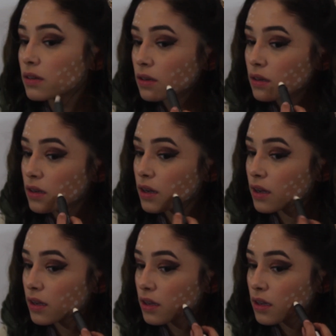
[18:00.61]

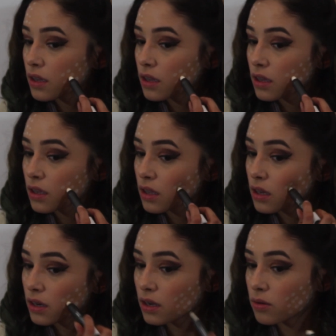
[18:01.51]
Okay,
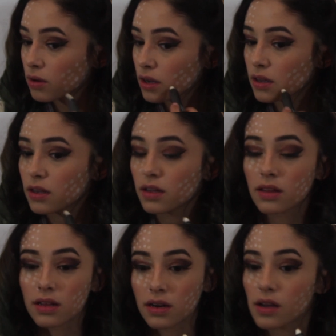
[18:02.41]
you know what?
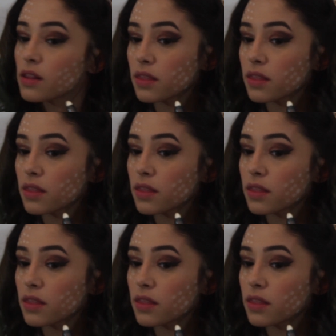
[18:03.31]
And then I